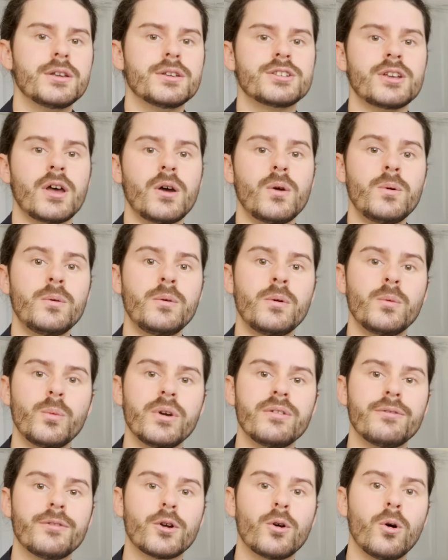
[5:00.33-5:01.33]
So,
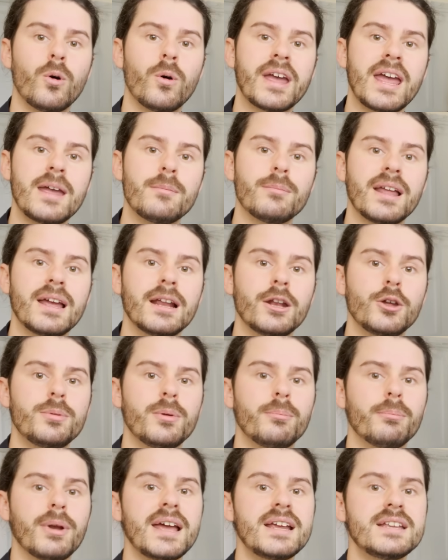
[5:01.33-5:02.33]
with the core gameplay
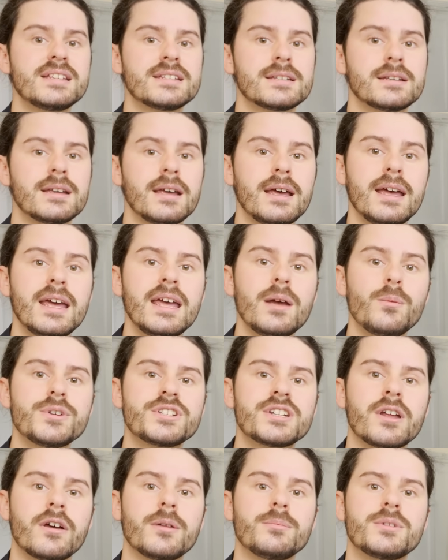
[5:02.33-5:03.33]
loop in place, it
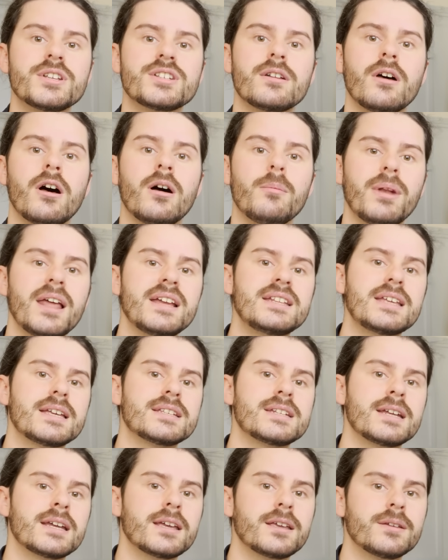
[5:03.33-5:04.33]
was time to start
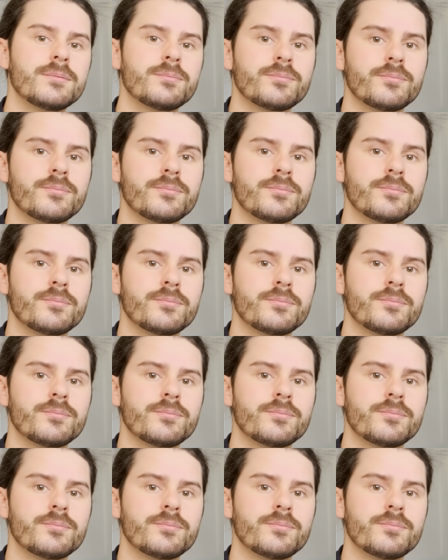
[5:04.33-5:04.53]
playtesting.